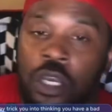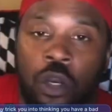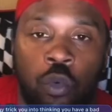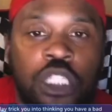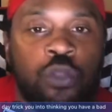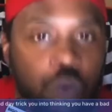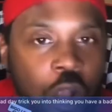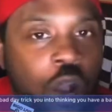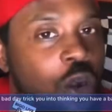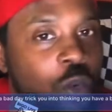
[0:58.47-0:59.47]
What's
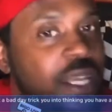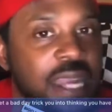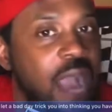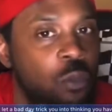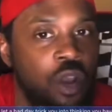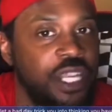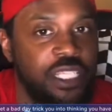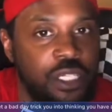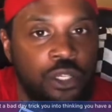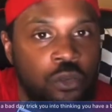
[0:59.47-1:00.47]
wrong with not wanting
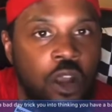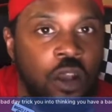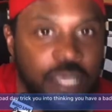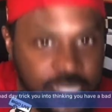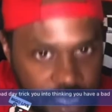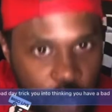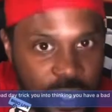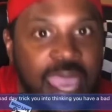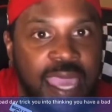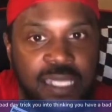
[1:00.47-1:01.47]
to do wrong? It's
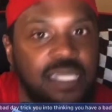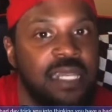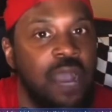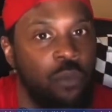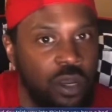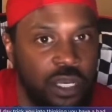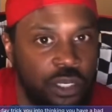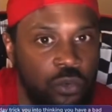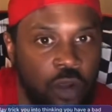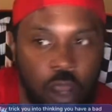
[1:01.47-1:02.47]
okay to not want to
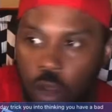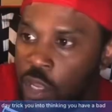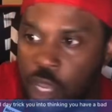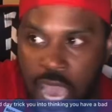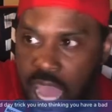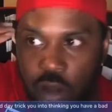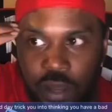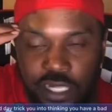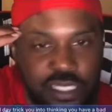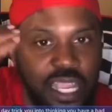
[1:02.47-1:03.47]
do wrong. I don't
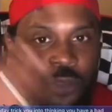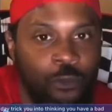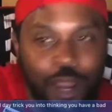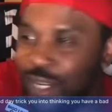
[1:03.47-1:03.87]
understand where